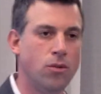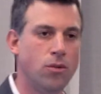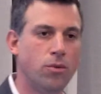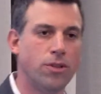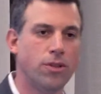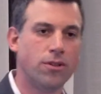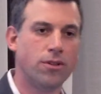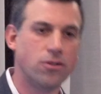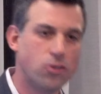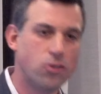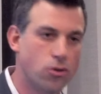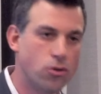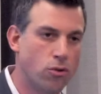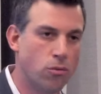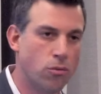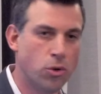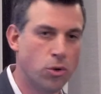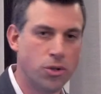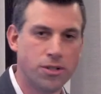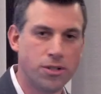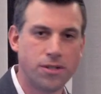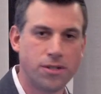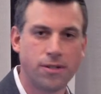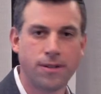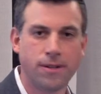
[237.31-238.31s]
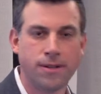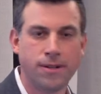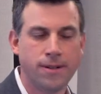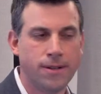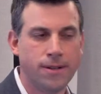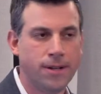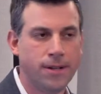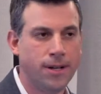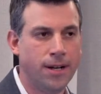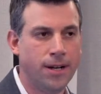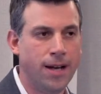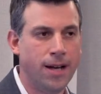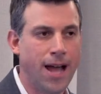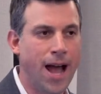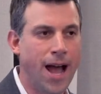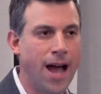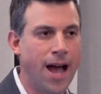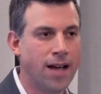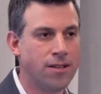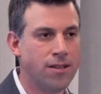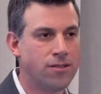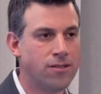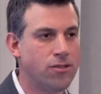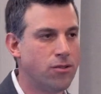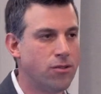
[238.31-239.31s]
with consumers
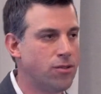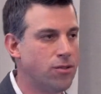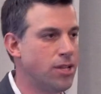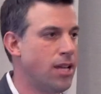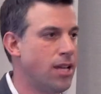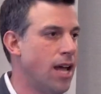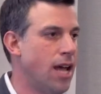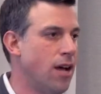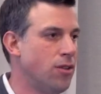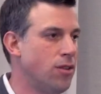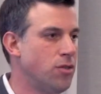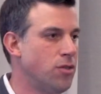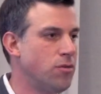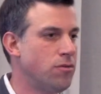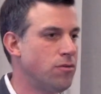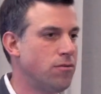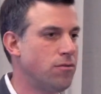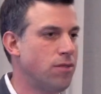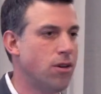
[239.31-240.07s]
as those accounts